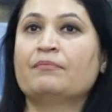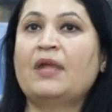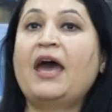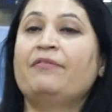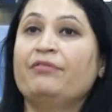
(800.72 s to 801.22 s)

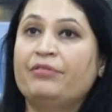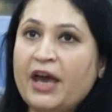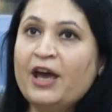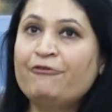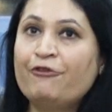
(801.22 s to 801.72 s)
And
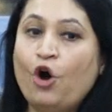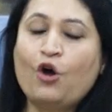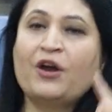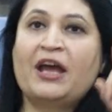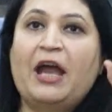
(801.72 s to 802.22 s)

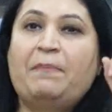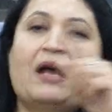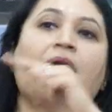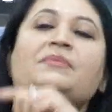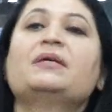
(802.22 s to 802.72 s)
therefore, it
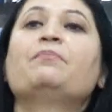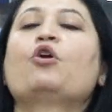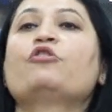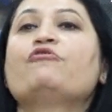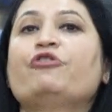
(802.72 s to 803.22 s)
becomes
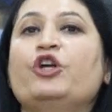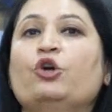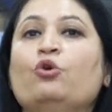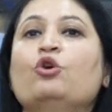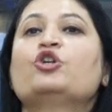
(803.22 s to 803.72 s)
important for
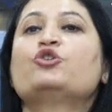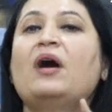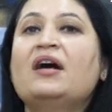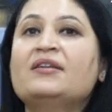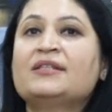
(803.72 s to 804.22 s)
you to
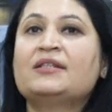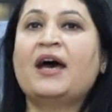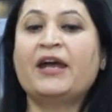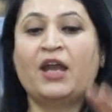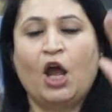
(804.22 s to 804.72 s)

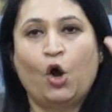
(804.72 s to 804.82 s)
understand